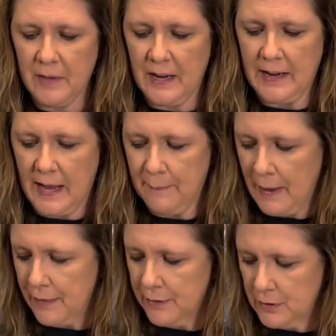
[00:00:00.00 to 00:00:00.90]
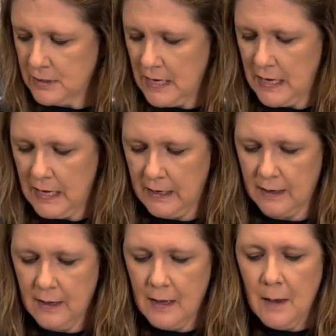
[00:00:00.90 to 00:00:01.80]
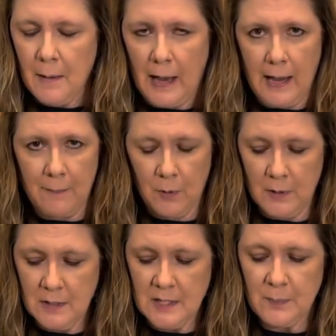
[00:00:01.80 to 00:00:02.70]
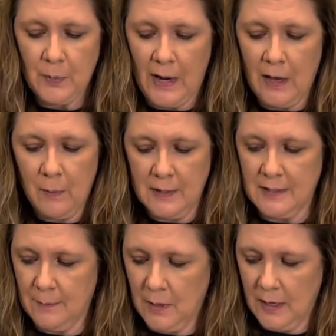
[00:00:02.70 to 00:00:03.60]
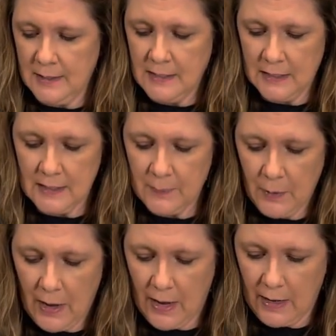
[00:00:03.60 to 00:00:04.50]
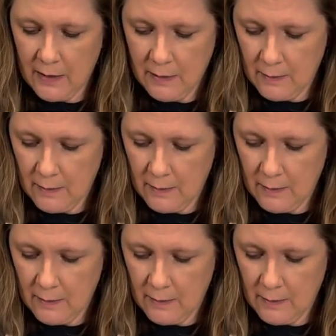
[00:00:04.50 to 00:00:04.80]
than a 9 by 13. I am going to spray it with some nonstick spray